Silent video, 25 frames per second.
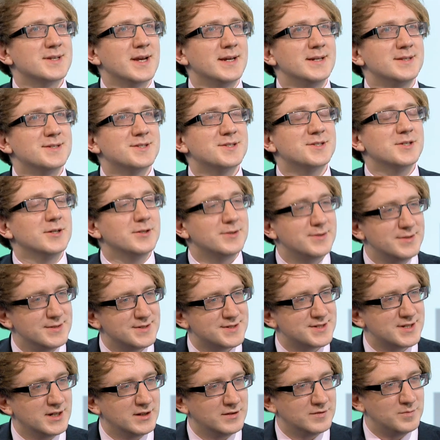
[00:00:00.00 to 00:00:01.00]
a certain
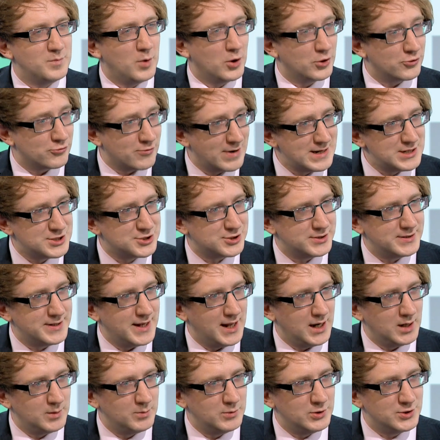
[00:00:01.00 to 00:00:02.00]
self-moderation
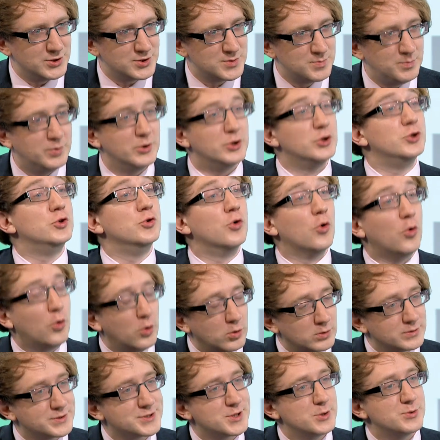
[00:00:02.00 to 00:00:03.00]
element, but you're
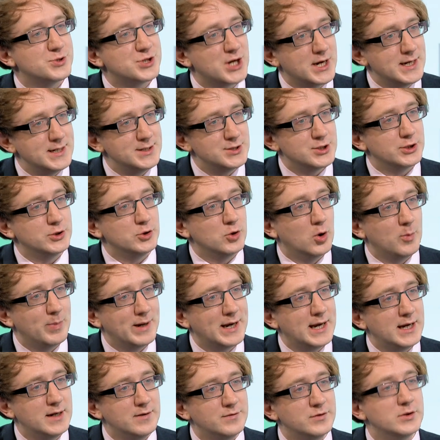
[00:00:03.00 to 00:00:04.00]
also changing your
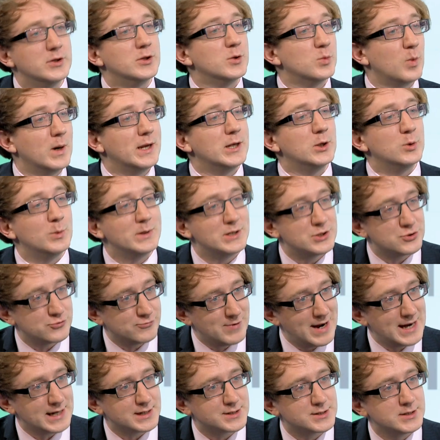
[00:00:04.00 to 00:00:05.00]
behavior, the way you
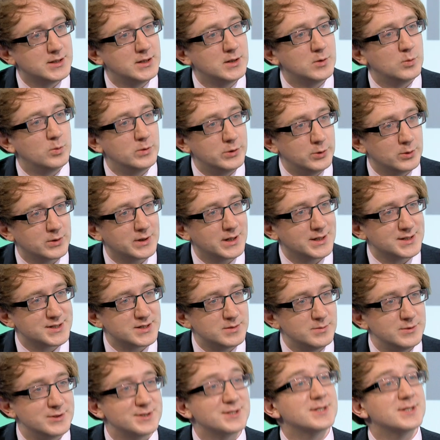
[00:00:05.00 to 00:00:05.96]
interact with your customers.